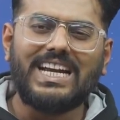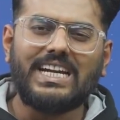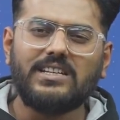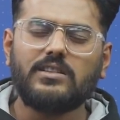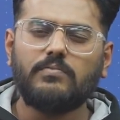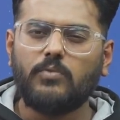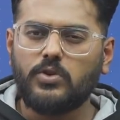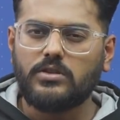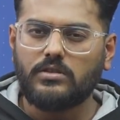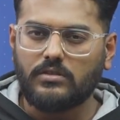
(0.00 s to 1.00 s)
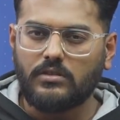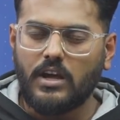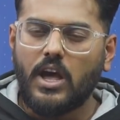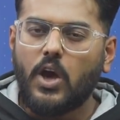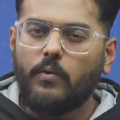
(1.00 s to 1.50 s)
It is the motion
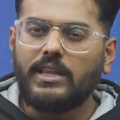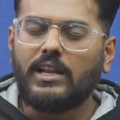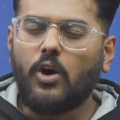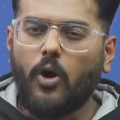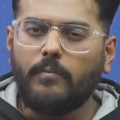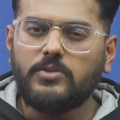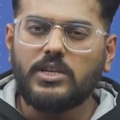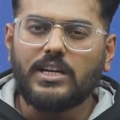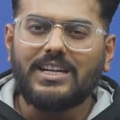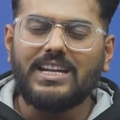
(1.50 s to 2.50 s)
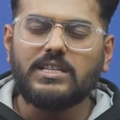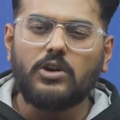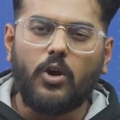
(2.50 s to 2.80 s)
when an object is